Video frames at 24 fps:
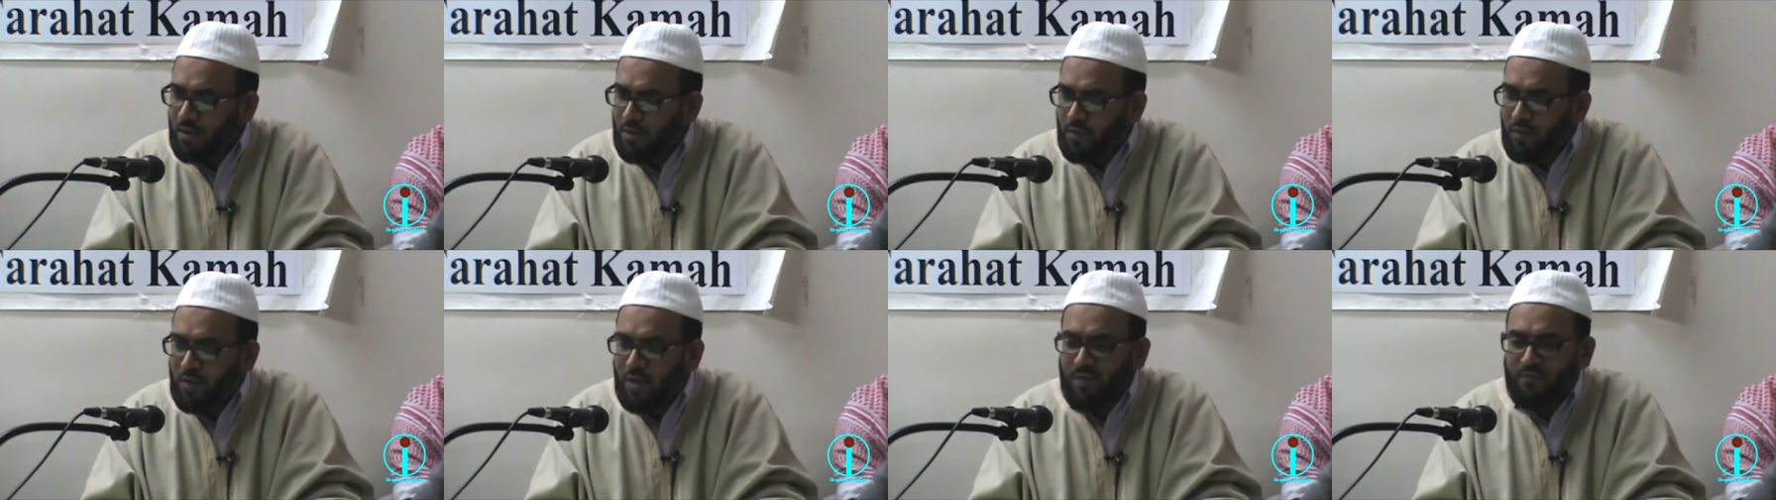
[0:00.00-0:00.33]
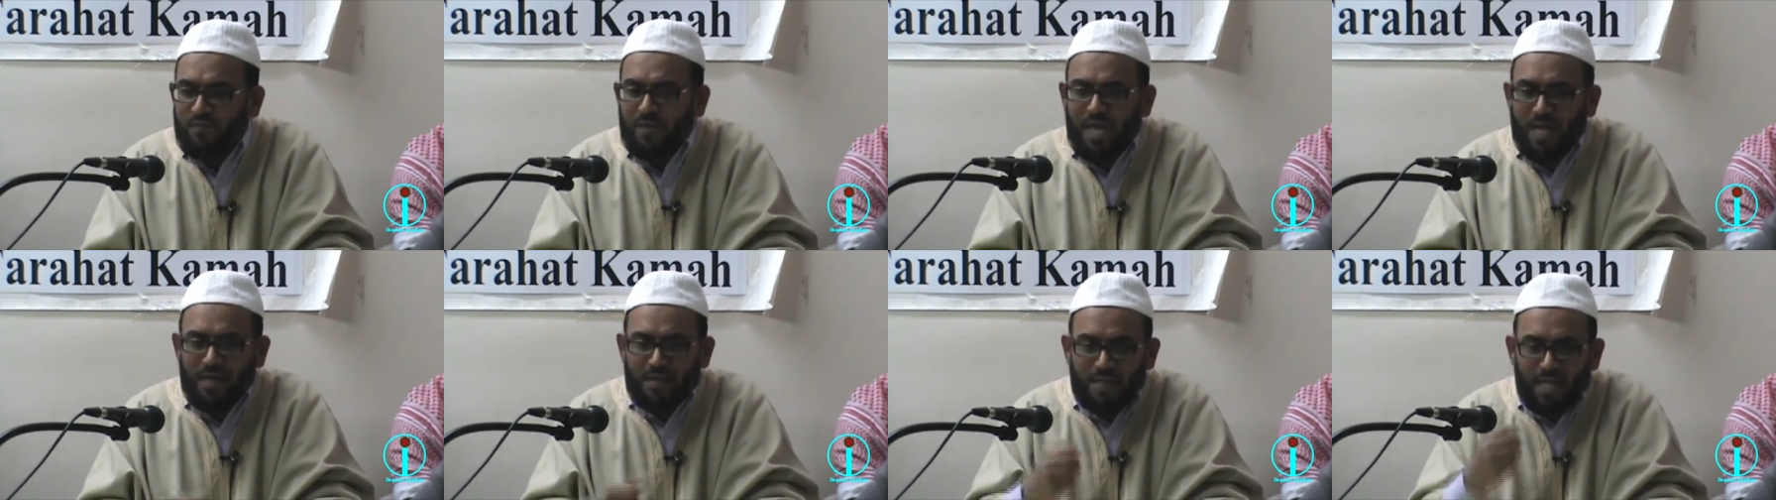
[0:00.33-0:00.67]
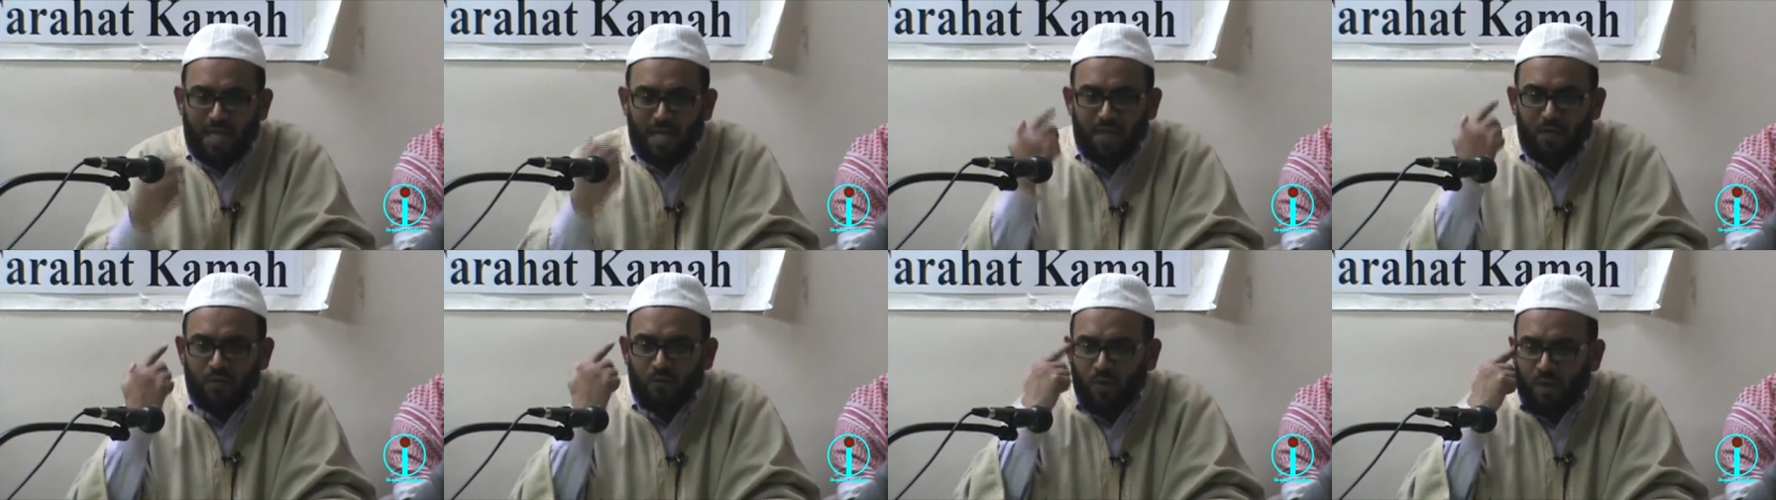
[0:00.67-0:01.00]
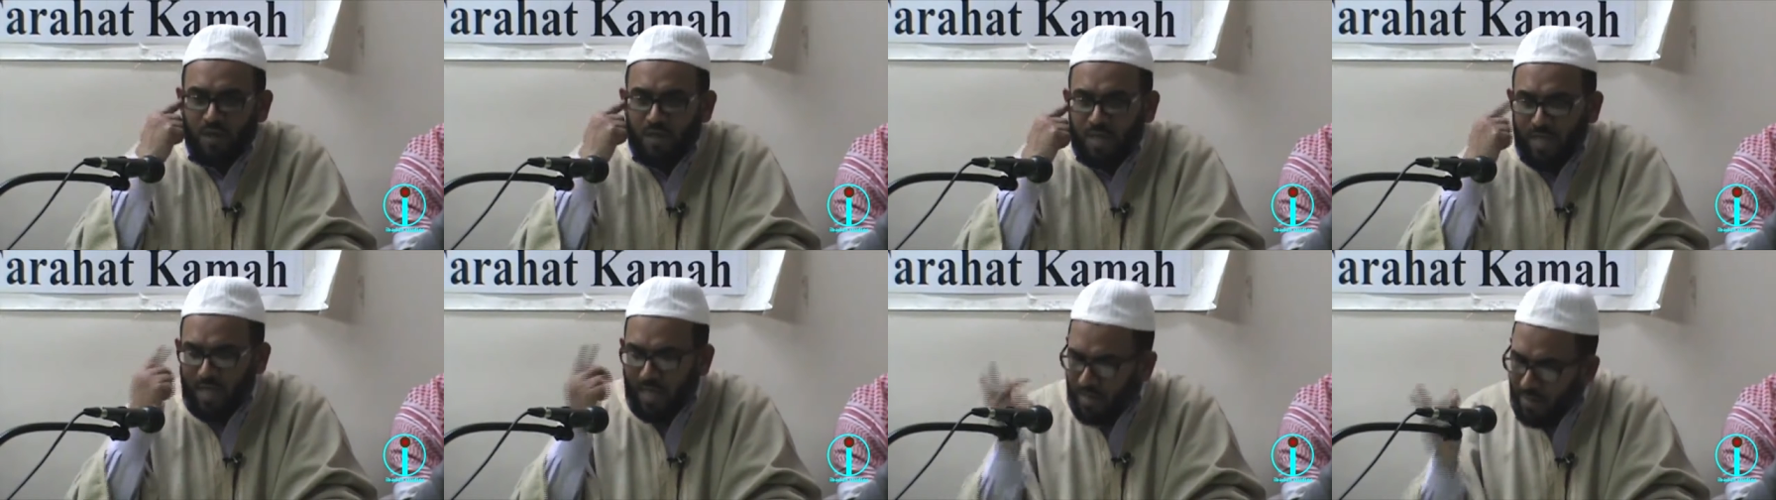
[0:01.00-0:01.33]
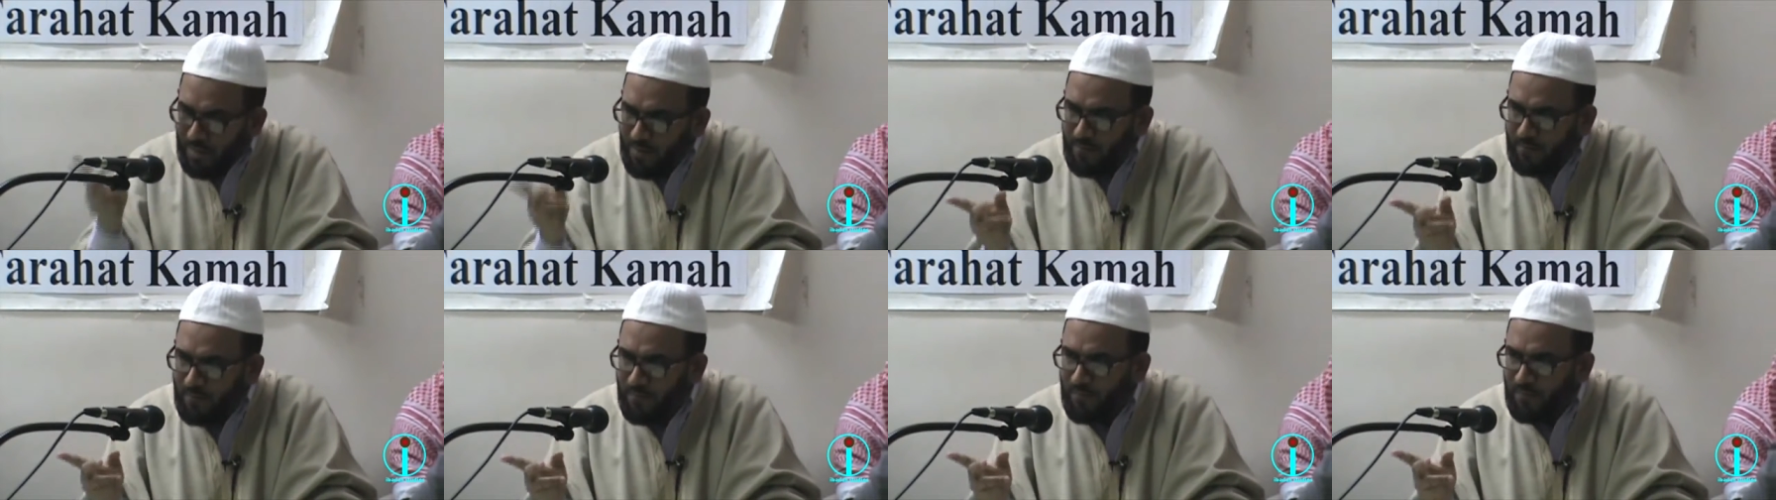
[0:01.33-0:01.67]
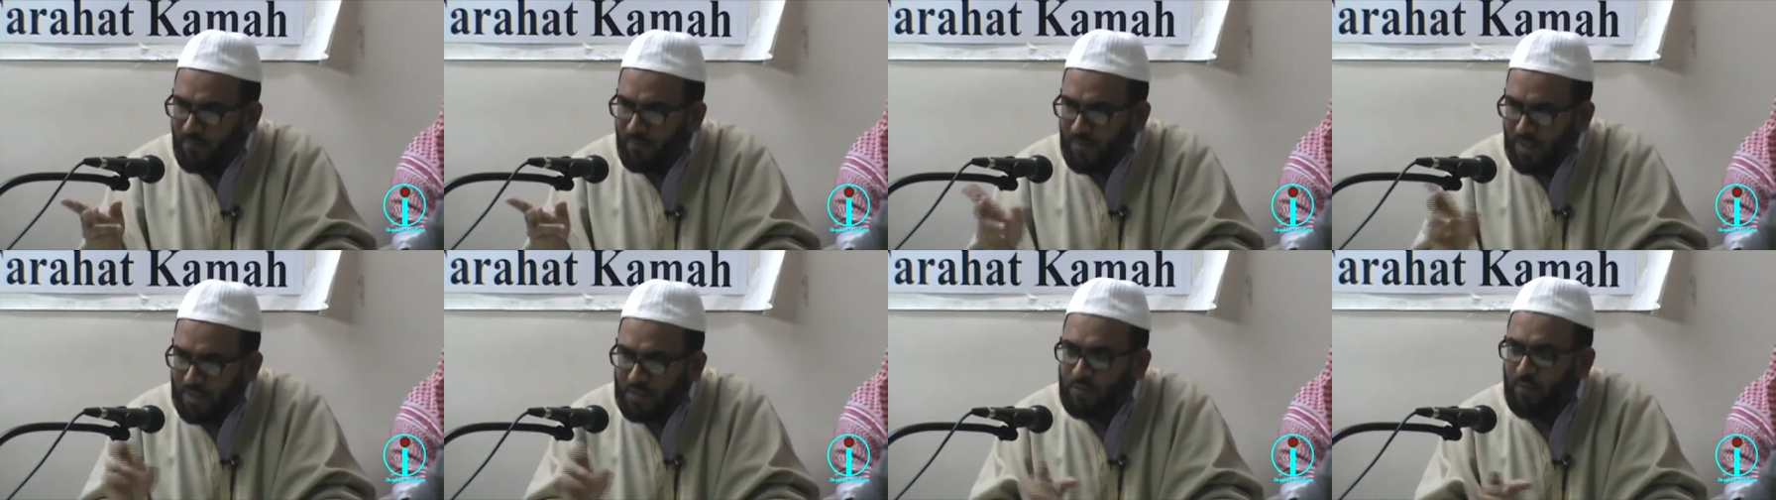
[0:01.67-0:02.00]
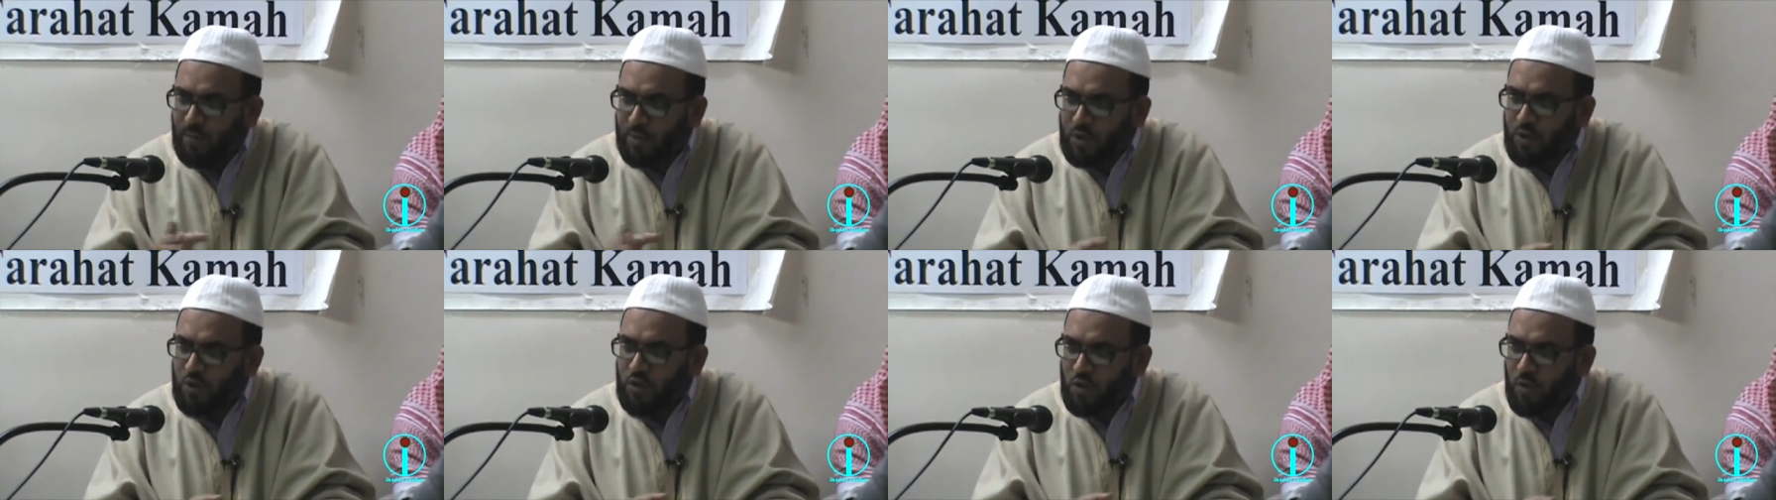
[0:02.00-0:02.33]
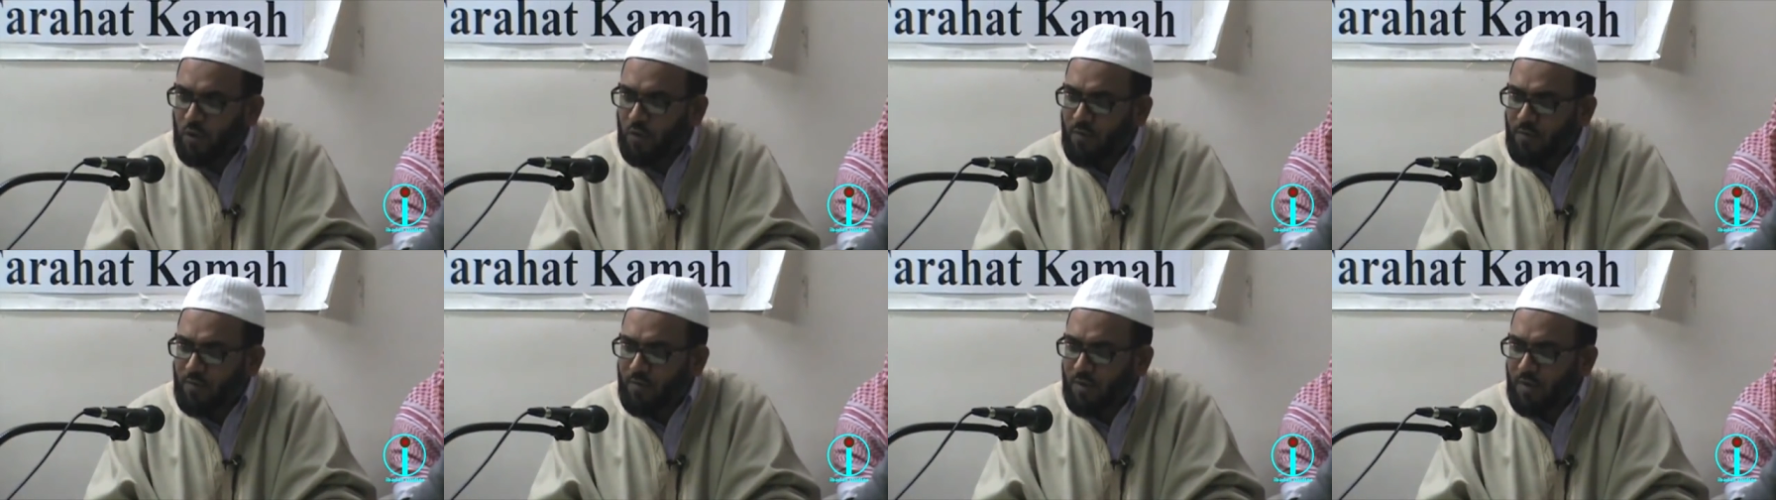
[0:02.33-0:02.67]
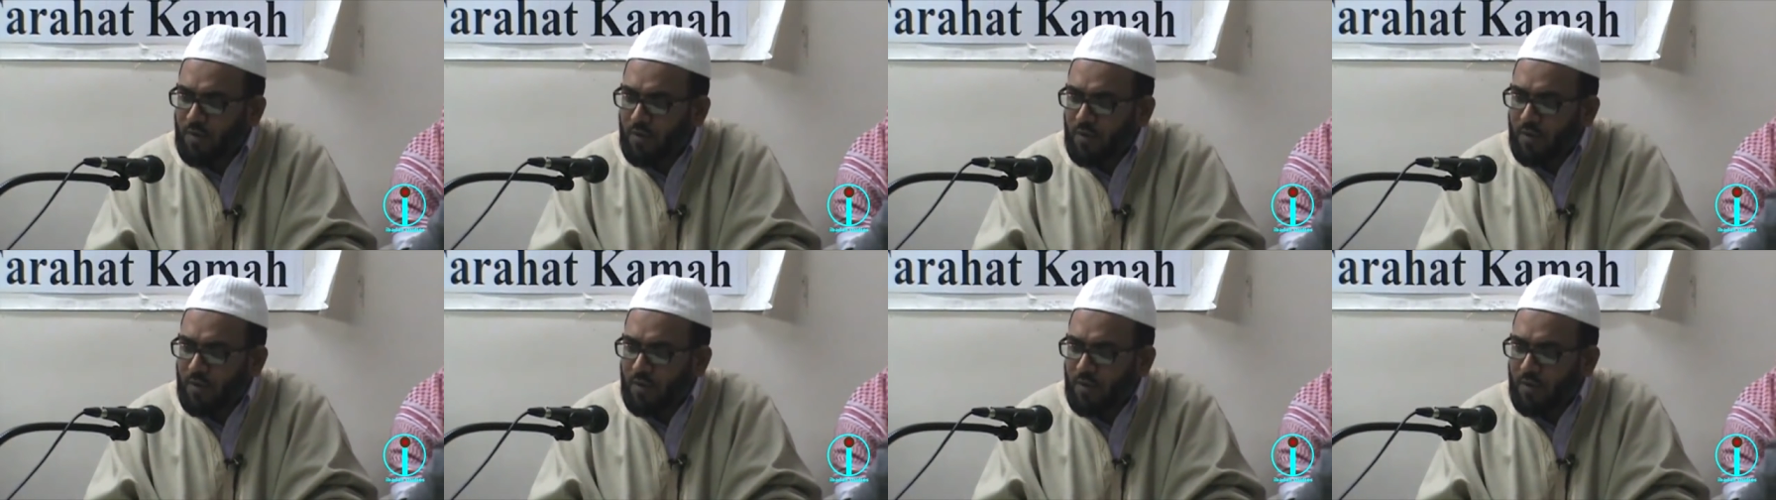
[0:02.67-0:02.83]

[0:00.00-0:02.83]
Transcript: You give the adhan in one year, that's what you do.